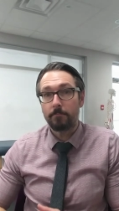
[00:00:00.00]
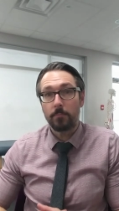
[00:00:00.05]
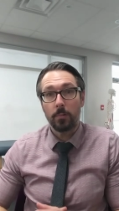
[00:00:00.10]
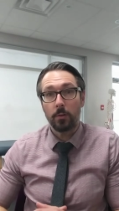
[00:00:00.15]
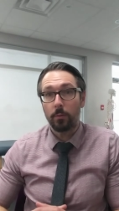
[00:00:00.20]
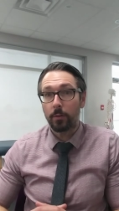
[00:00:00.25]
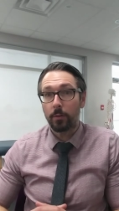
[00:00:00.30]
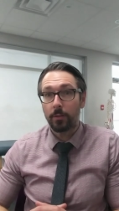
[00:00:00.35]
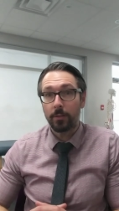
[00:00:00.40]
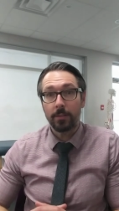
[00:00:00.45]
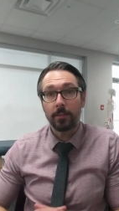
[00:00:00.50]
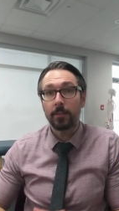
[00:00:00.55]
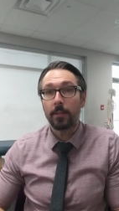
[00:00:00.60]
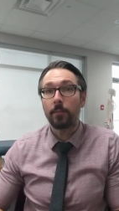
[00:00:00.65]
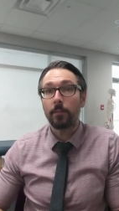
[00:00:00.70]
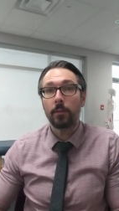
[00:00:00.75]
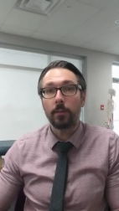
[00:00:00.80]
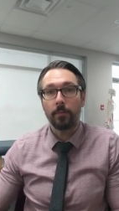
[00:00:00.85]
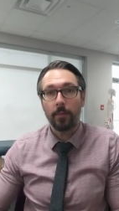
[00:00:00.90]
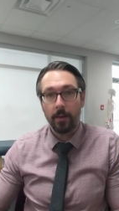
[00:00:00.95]
you know a good
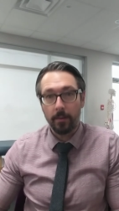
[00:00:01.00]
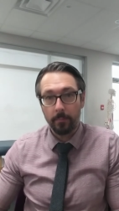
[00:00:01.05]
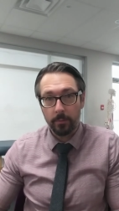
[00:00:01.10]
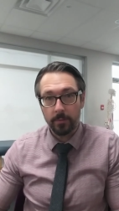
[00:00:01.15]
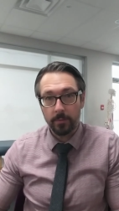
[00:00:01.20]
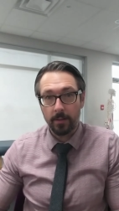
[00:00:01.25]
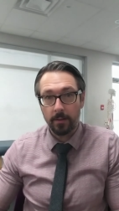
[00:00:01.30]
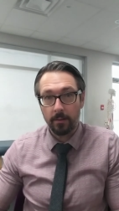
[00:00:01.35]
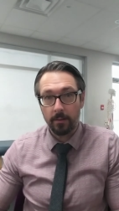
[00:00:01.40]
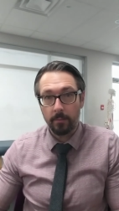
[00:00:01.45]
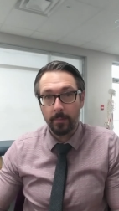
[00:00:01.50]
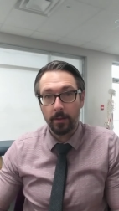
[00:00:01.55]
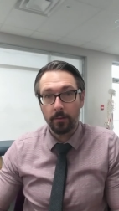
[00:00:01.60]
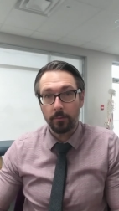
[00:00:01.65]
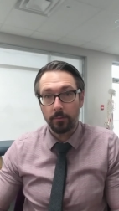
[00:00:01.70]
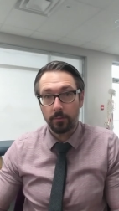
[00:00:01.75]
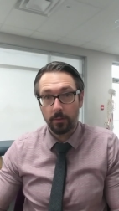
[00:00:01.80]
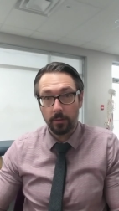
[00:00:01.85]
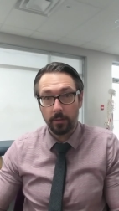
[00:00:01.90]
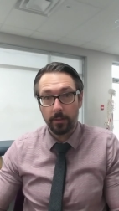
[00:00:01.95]
75% of the
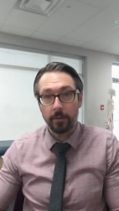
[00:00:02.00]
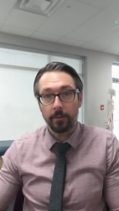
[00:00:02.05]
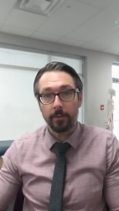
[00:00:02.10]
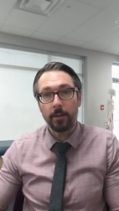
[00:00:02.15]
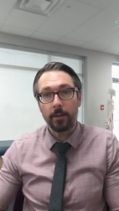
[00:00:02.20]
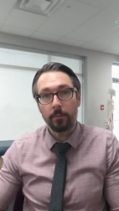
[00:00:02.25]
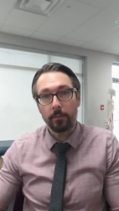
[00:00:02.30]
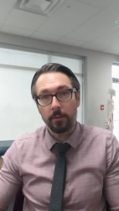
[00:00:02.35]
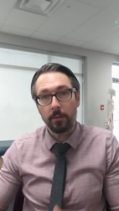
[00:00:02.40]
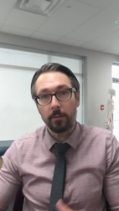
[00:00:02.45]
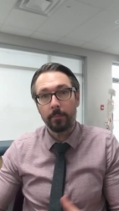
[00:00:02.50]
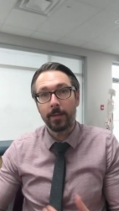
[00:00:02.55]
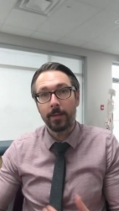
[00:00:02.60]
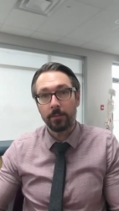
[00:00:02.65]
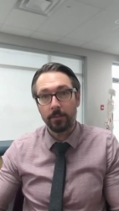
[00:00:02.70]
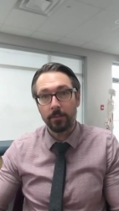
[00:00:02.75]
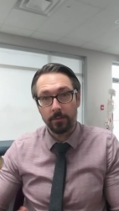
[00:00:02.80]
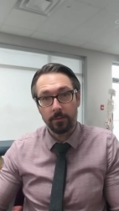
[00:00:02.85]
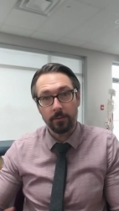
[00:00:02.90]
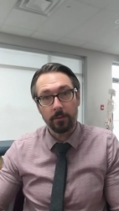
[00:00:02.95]
metals cleared out that the
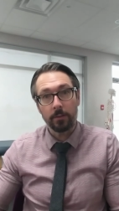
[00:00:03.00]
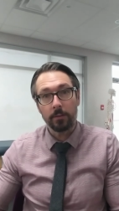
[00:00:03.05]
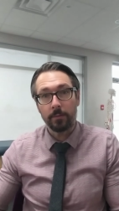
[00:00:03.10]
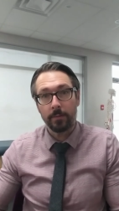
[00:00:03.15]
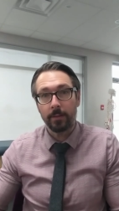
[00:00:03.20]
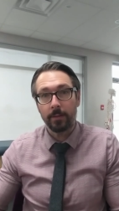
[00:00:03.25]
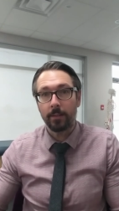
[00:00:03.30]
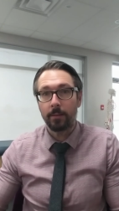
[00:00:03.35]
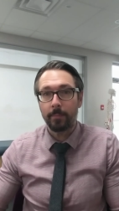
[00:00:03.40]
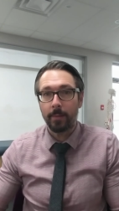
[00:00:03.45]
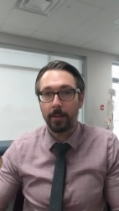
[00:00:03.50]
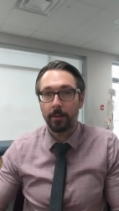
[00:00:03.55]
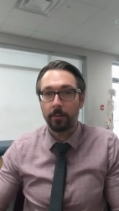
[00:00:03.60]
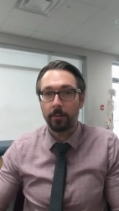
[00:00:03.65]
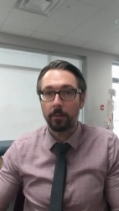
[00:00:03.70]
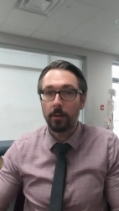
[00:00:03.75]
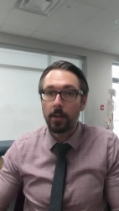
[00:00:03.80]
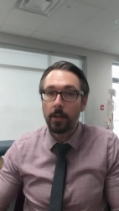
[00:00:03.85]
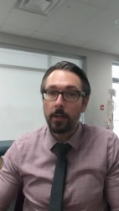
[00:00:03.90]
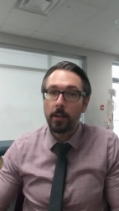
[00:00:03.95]
patient starts feeling better.